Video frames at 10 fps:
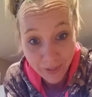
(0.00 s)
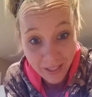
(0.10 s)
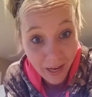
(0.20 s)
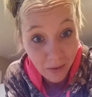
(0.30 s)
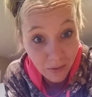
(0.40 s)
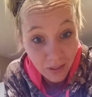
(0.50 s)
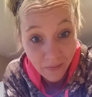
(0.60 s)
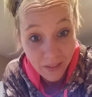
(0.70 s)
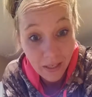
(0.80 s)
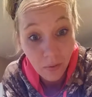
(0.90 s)
recycled,
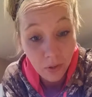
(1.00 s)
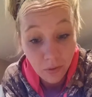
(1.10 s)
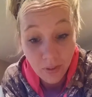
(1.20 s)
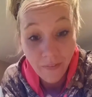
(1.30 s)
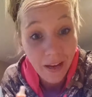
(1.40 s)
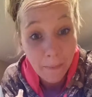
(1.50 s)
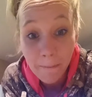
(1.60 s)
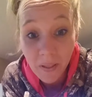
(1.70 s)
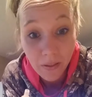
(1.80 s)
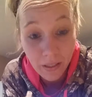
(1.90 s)
stuff they don't use. I've got a
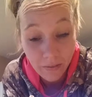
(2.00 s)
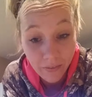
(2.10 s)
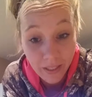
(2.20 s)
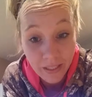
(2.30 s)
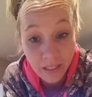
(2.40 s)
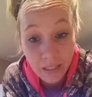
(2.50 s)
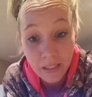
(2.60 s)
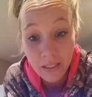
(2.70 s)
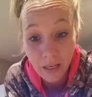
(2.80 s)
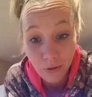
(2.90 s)
million of these, and
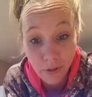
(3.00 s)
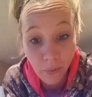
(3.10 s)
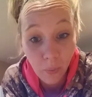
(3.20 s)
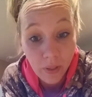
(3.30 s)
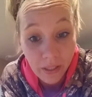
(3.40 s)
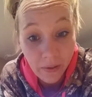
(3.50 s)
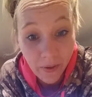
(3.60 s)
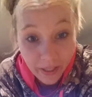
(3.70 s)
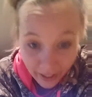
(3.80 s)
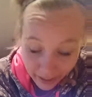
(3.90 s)
this is actually a really
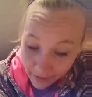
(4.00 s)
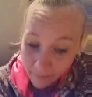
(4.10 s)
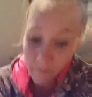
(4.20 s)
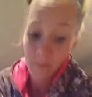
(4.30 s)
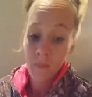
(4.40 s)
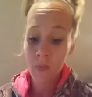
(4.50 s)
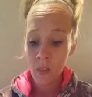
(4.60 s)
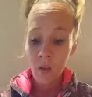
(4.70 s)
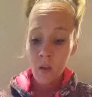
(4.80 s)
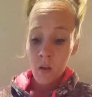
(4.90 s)
great idea.
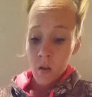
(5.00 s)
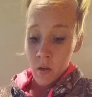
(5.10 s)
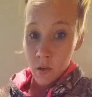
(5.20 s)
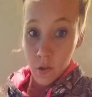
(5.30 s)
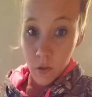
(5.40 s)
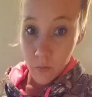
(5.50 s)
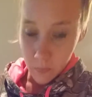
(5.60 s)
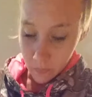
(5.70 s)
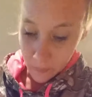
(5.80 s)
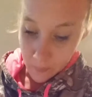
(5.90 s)
So,